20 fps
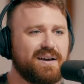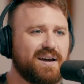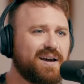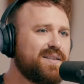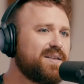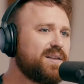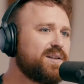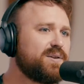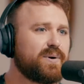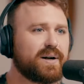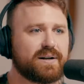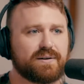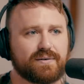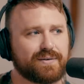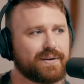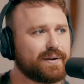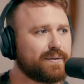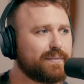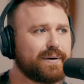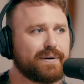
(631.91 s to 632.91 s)
and the director
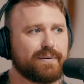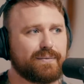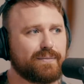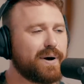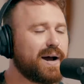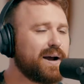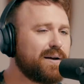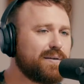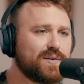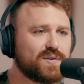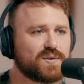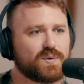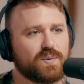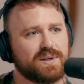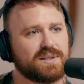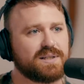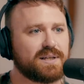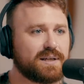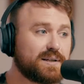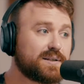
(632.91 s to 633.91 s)
is like well why are they
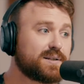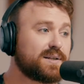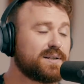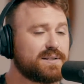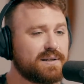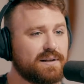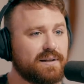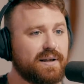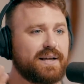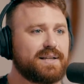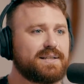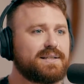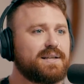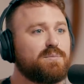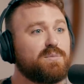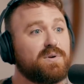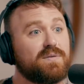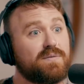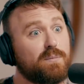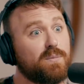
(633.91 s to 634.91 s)
squinting it's because the light's
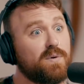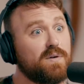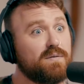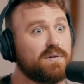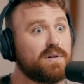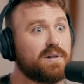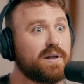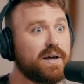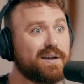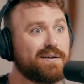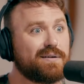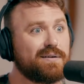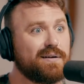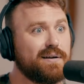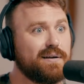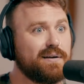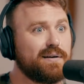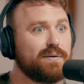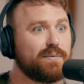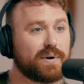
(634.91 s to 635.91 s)
there but if we move the light
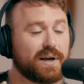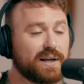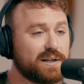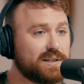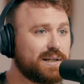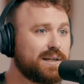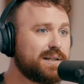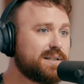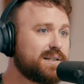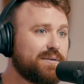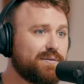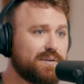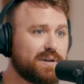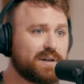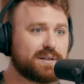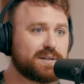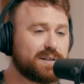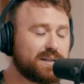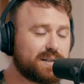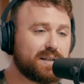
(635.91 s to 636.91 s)
we got to change
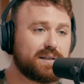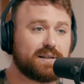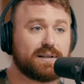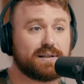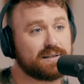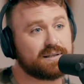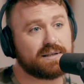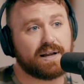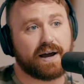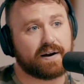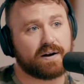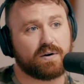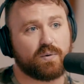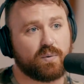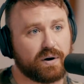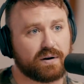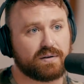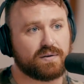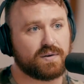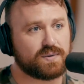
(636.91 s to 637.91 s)
everything because it's, not going to
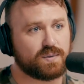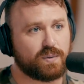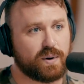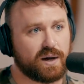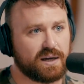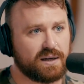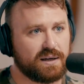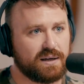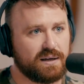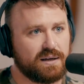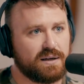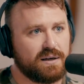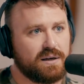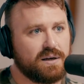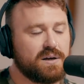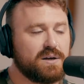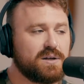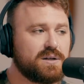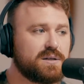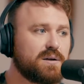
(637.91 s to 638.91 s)
work this way
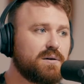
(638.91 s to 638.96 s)
hmm.